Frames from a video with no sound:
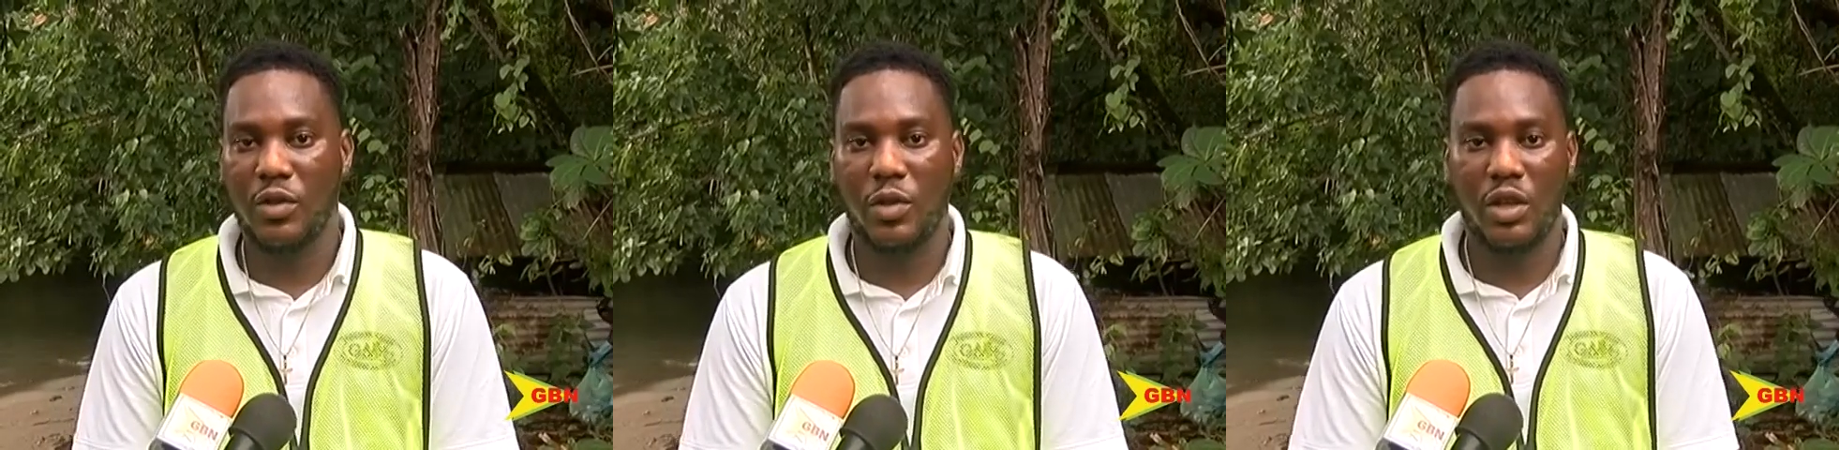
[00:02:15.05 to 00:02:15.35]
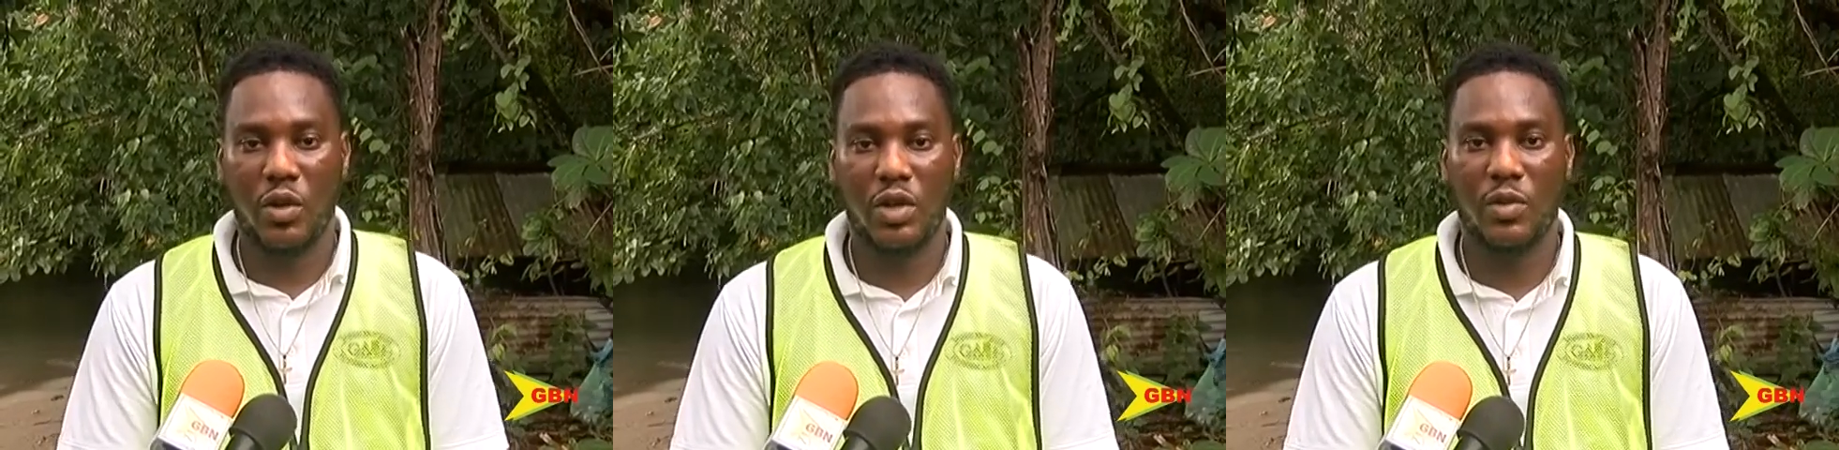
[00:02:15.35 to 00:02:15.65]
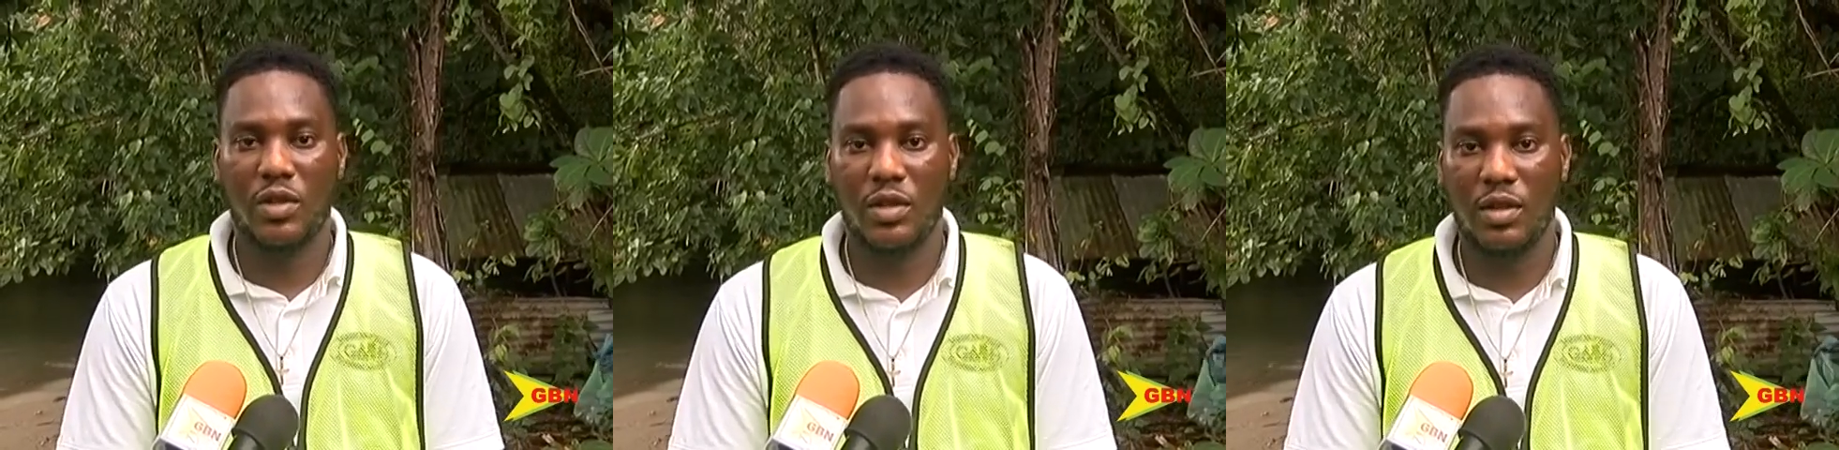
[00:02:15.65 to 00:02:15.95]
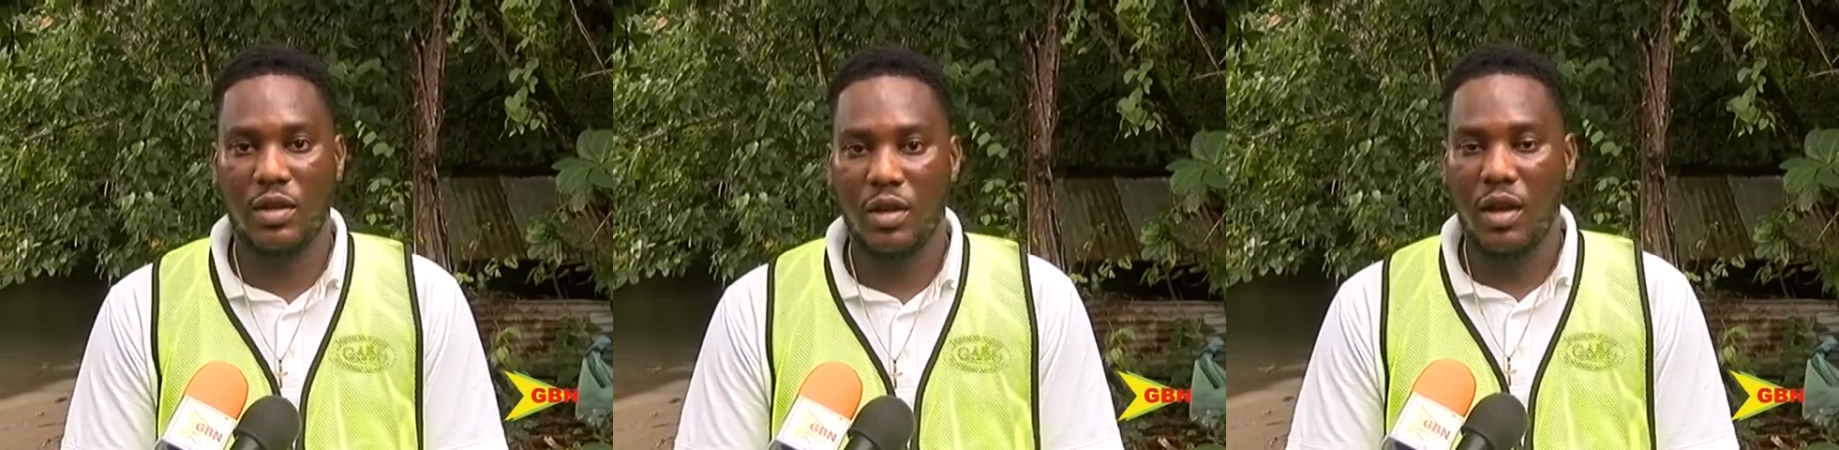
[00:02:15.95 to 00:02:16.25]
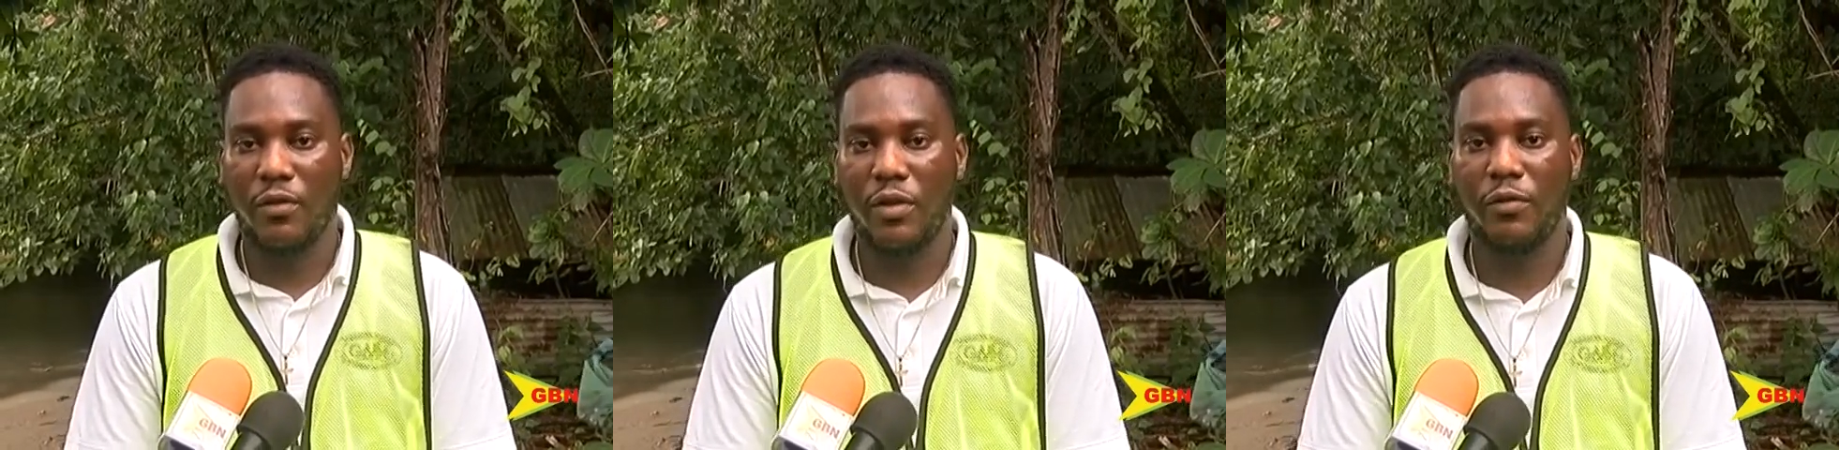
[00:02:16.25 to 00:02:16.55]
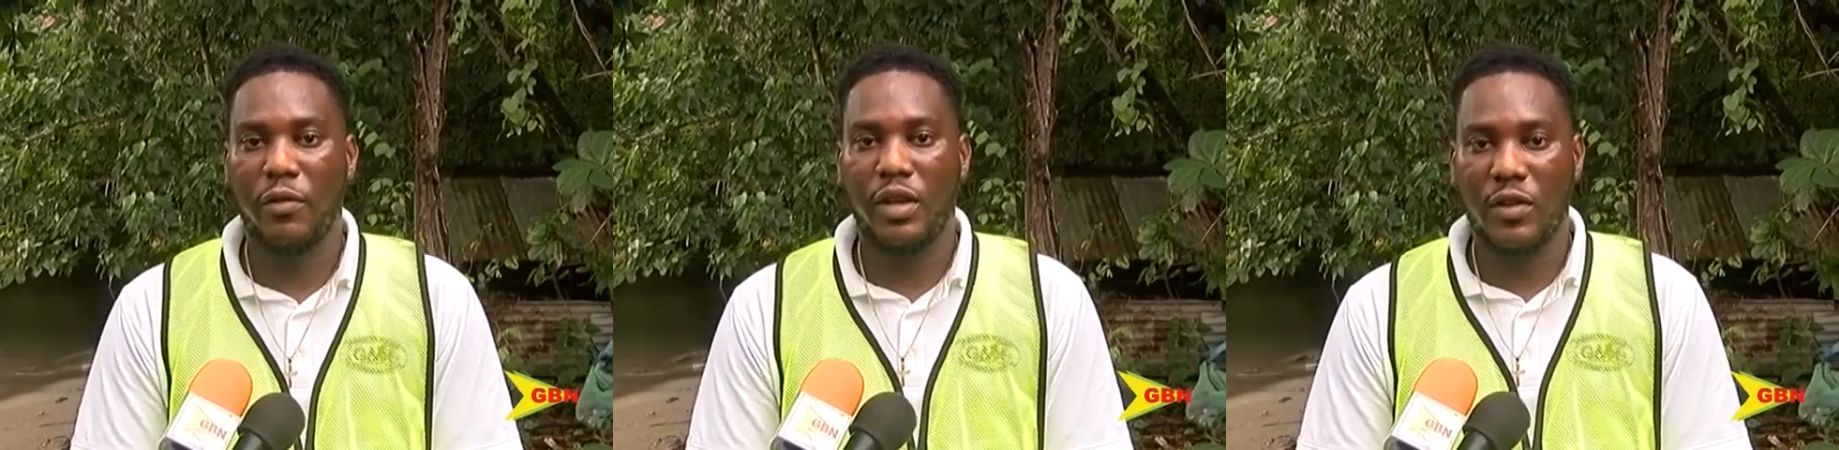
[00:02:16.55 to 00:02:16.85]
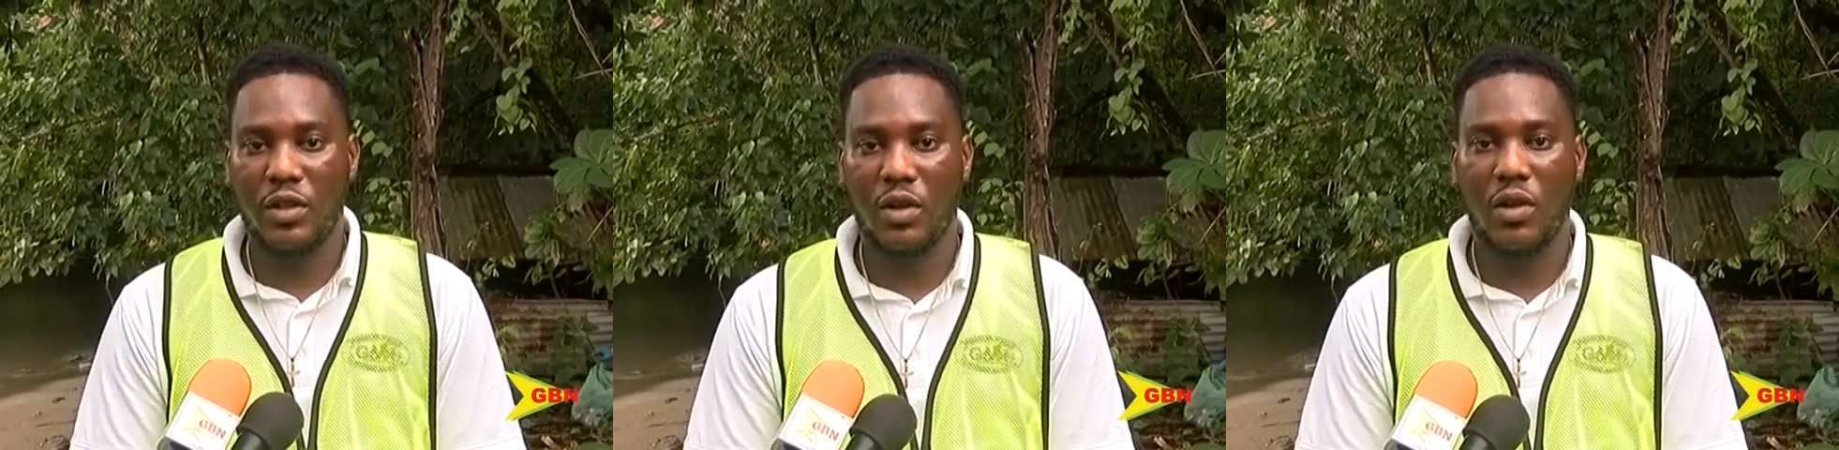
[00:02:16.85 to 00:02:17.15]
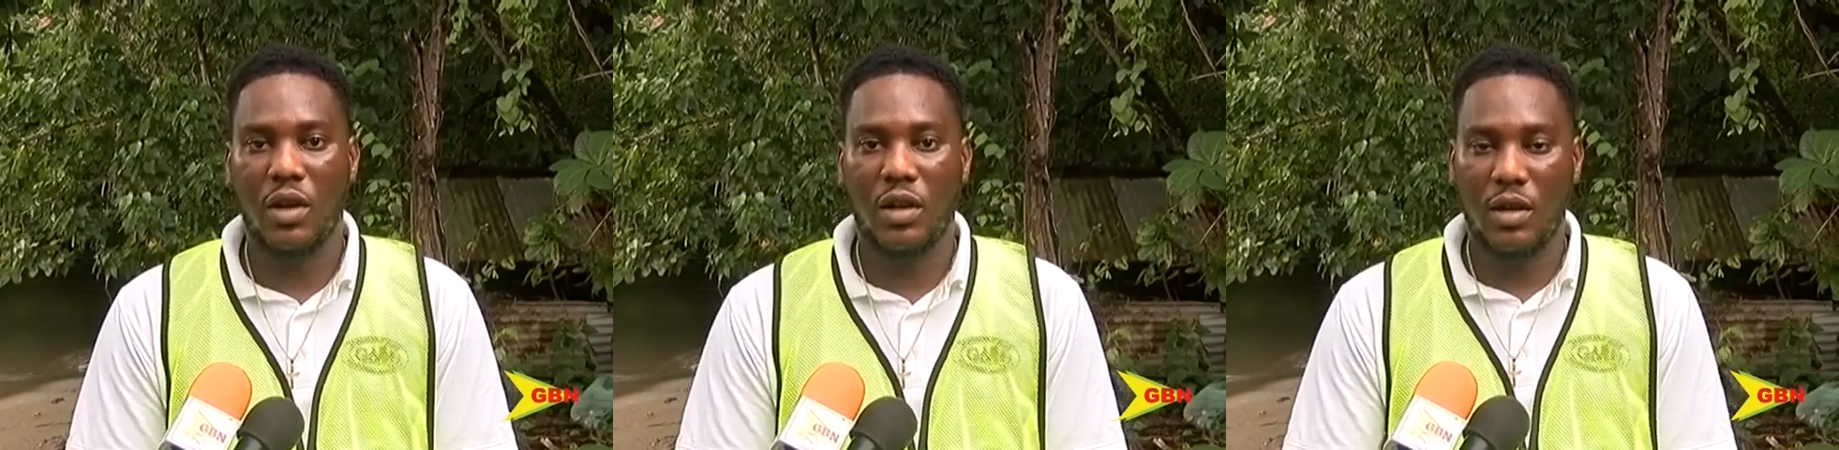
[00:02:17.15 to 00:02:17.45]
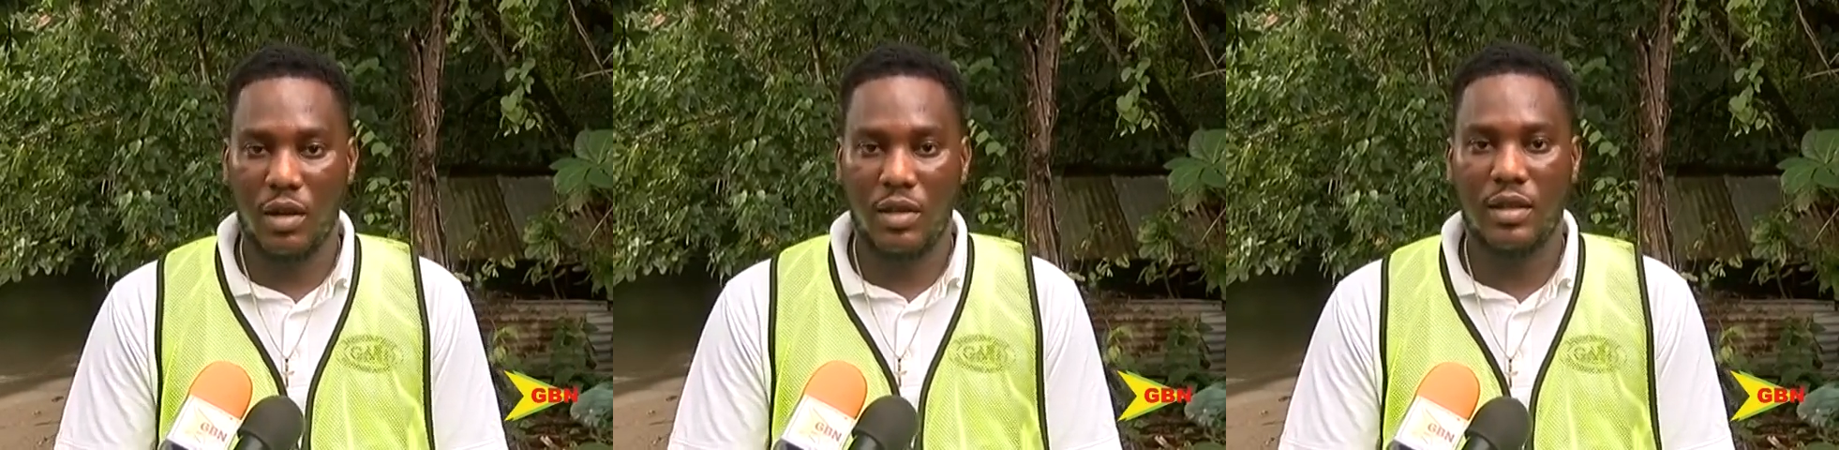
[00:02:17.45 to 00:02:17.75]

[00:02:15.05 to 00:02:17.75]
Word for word: So we encourage persons to feel free, give us a call and